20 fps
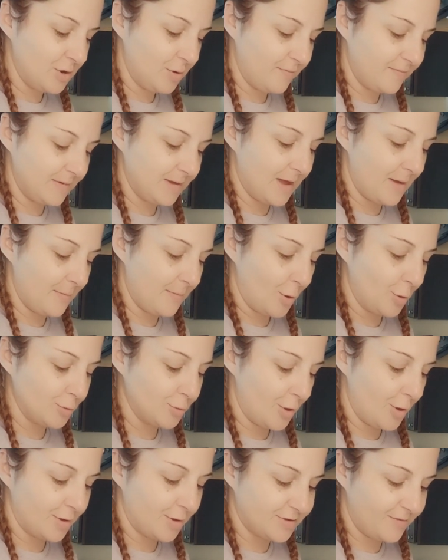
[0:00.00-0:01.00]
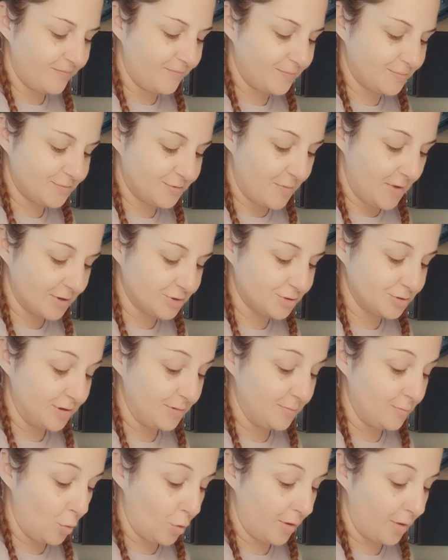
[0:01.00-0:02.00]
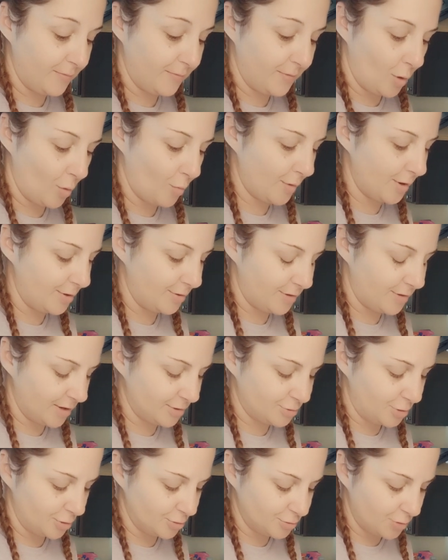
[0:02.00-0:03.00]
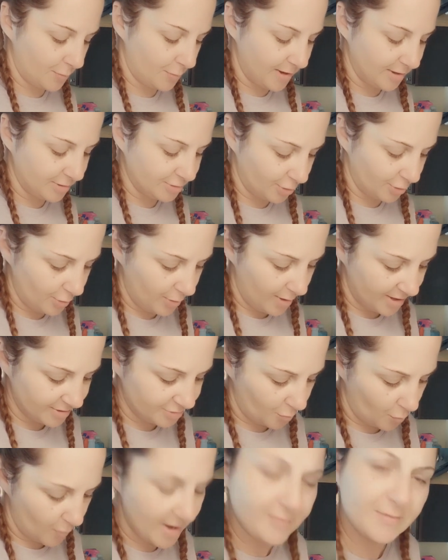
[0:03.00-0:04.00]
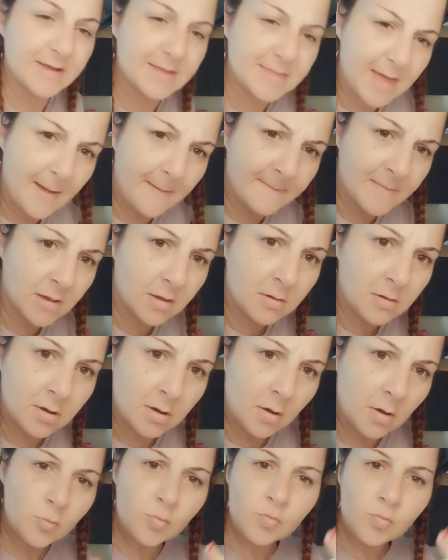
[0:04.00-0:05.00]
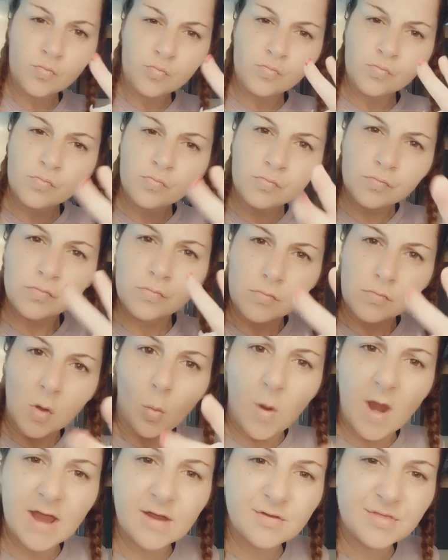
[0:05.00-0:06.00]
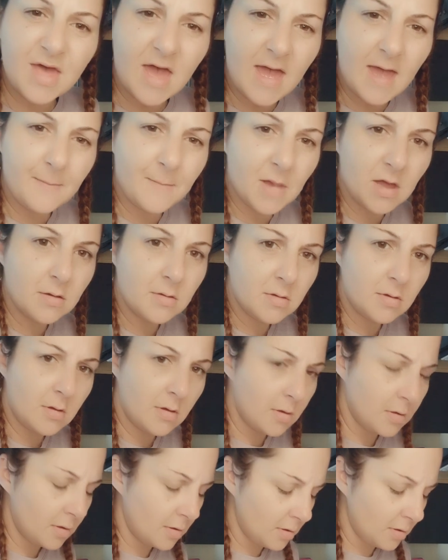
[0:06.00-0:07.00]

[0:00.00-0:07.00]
And you even get bone loss, especially more if you don't wear your dentures. So make sure you guys are wearing them. Wear them.